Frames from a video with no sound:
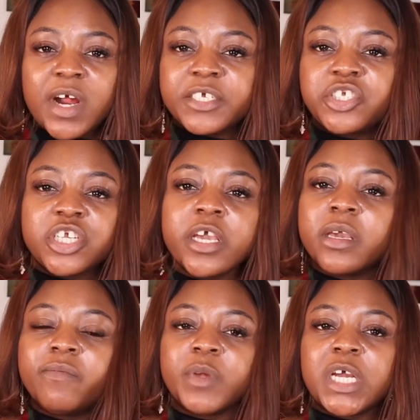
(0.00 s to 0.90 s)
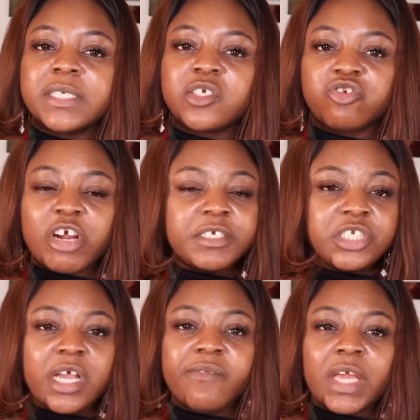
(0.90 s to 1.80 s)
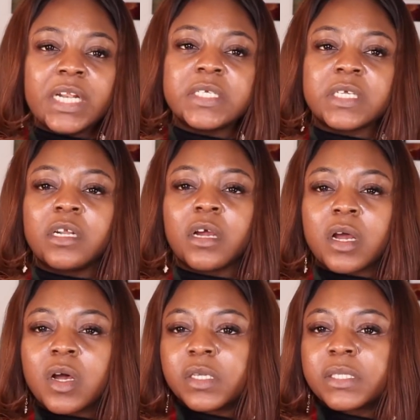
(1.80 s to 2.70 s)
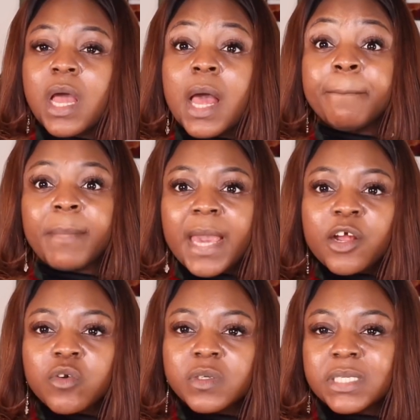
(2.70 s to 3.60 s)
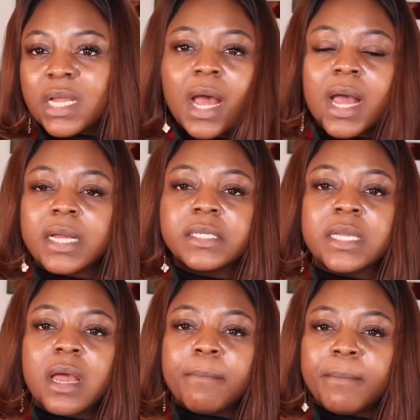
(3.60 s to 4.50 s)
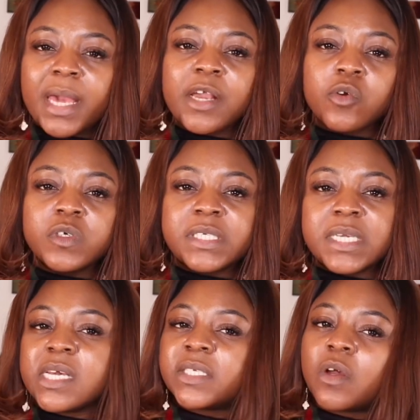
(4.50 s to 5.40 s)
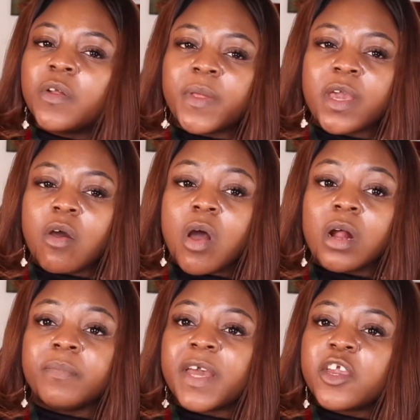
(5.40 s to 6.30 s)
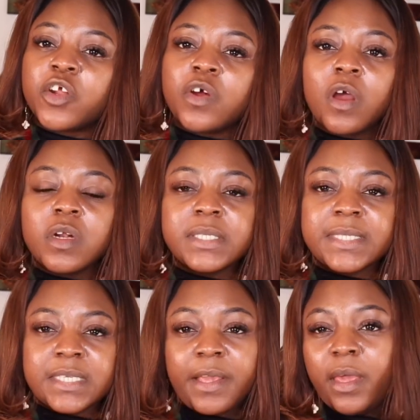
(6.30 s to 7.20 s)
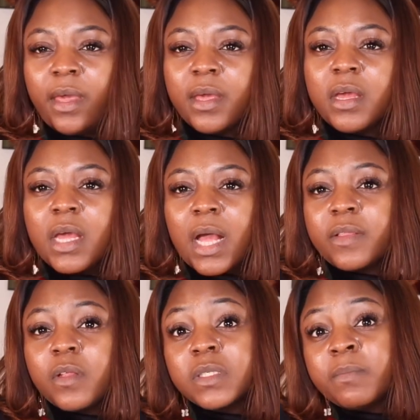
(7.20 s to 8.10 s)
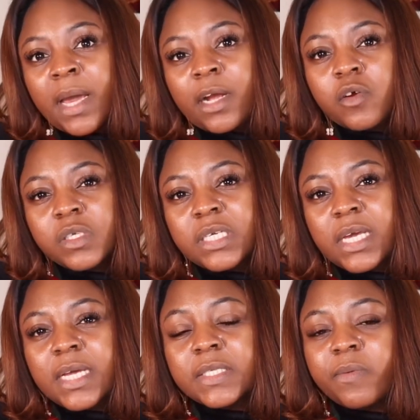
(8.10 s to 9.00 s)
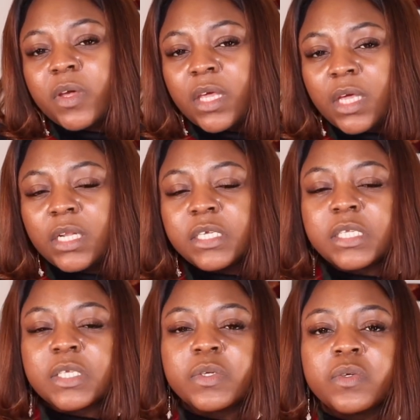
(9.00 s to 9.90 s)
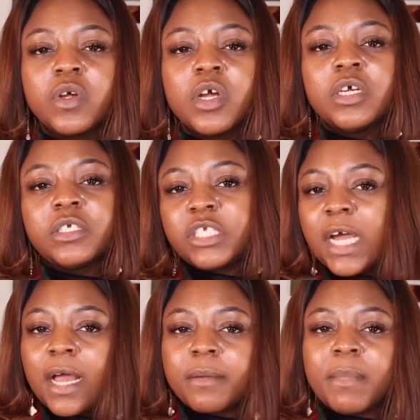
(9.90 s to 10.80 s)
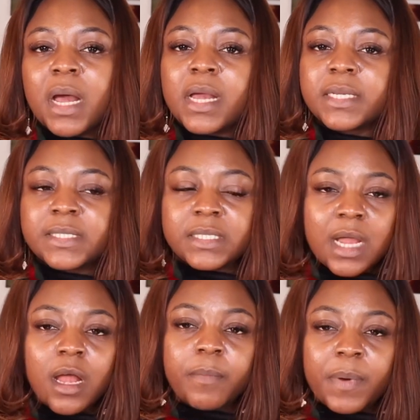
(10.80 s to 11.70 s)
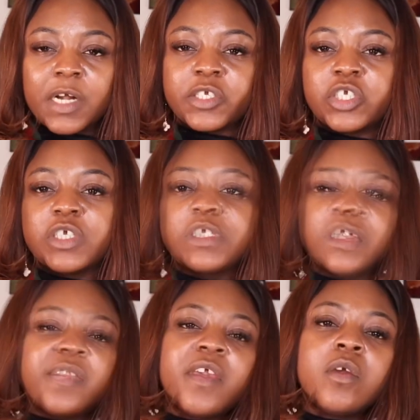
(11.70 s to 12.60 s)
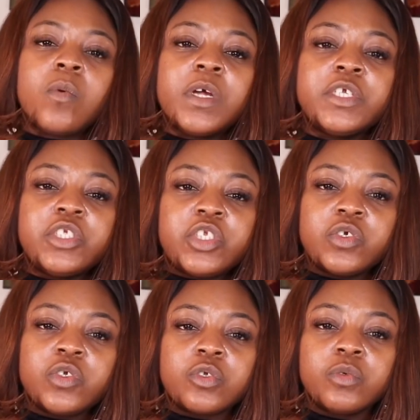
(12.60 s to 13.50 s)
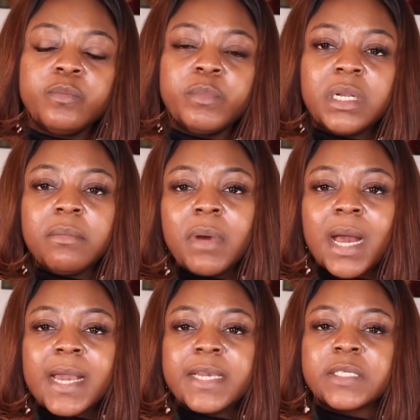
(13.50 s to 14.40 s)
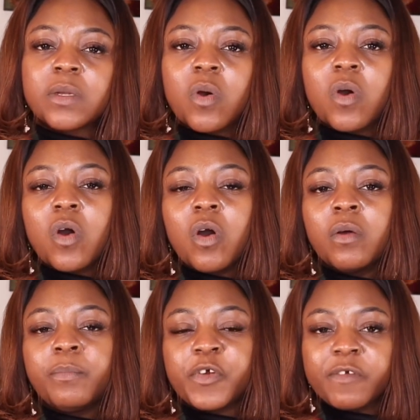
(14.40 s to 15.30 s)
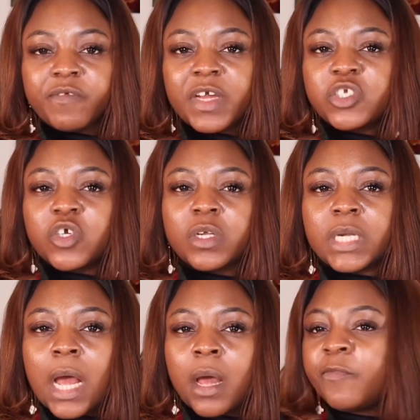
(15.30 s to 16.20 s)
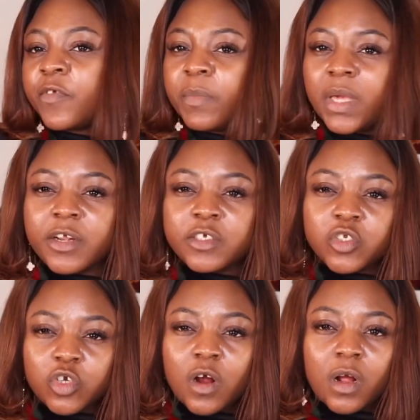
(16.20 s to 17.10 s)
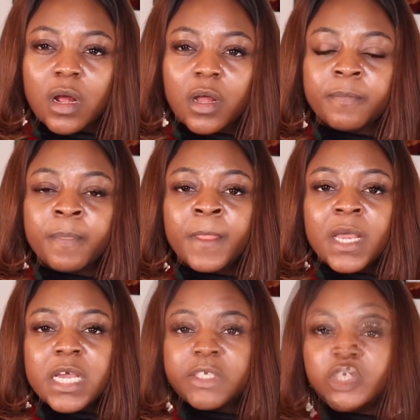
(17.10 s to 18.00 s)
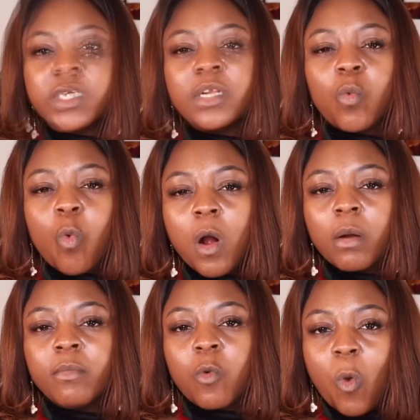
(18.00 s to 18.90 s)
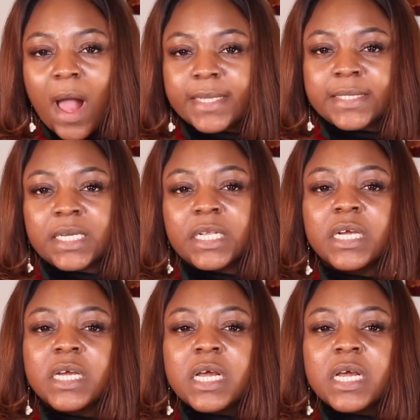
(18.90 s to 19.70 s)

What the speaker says: shave, because dry shaving is gonna cause micro scars, micro tears under your arm that you're not gonna see, and those micro tears will heal into dark marks, dark patches. Another thing you want to do to minimize or prevent your underarm from getting darker is using warm waxing.